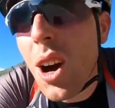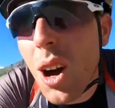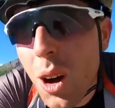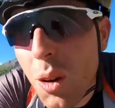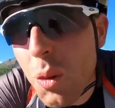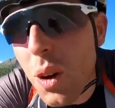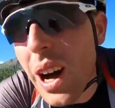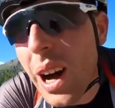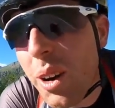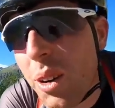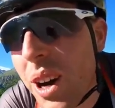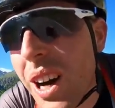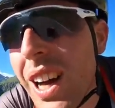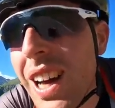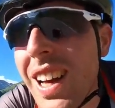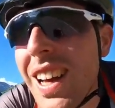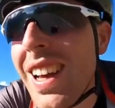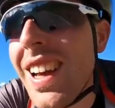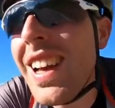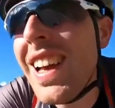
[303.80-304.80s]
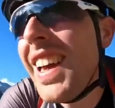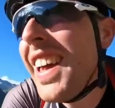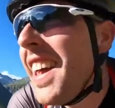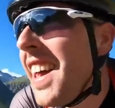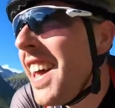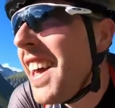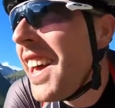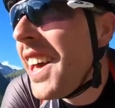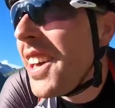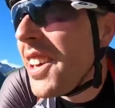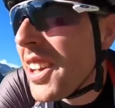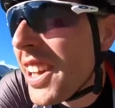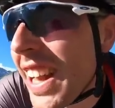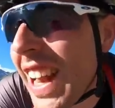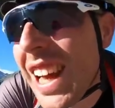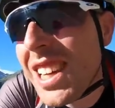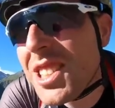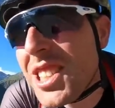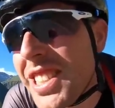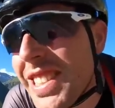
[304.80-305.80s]
oh wow you
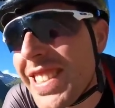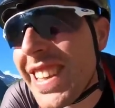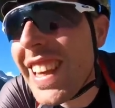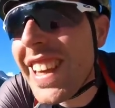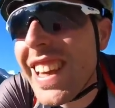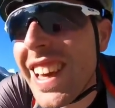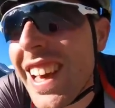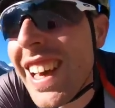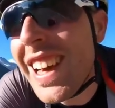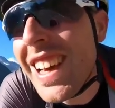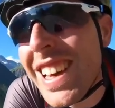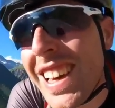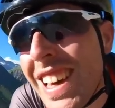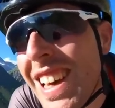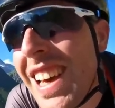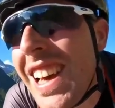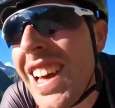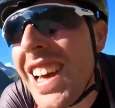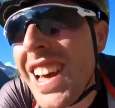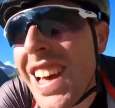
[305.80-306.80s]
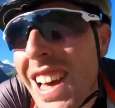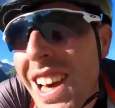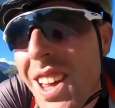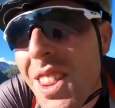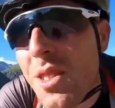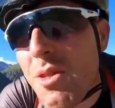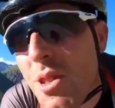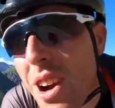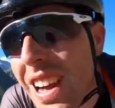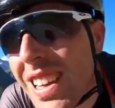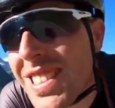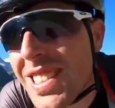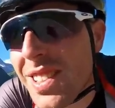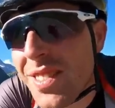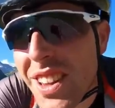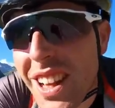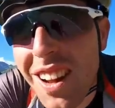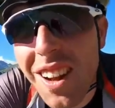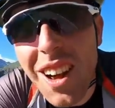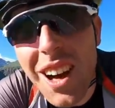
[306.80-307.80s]
can actually see the
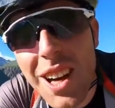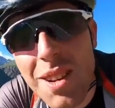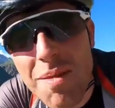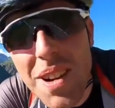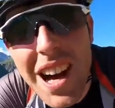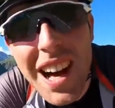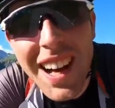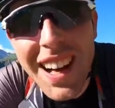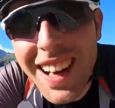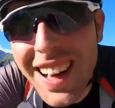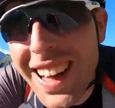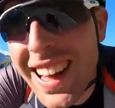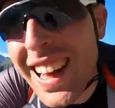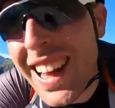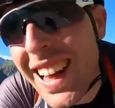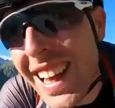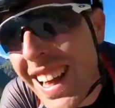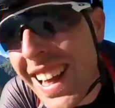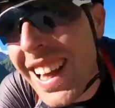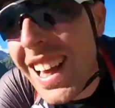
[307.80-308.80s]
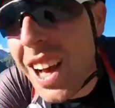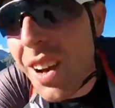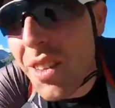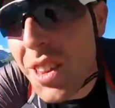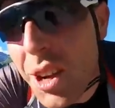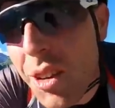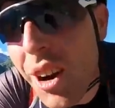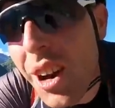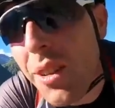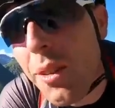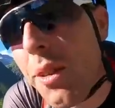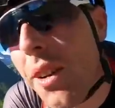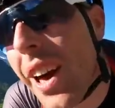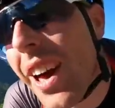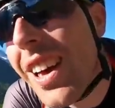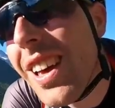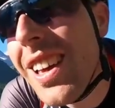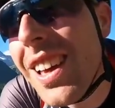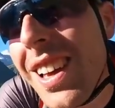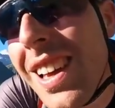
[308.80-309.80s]
rest of the climb of the Croix de
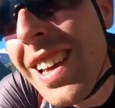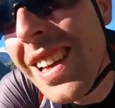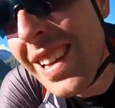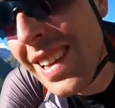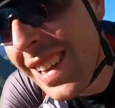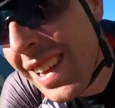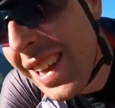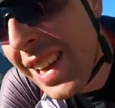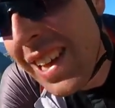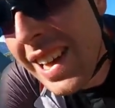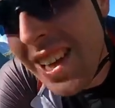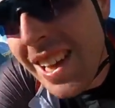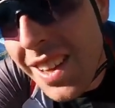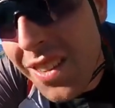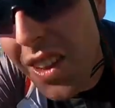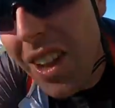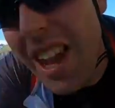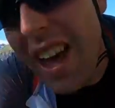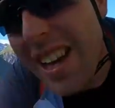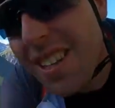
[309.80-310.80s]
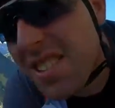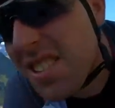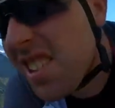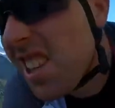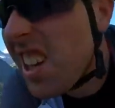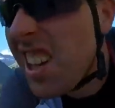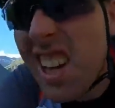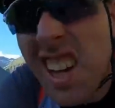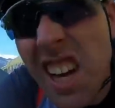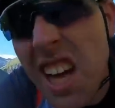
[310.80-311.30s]
Fer. the last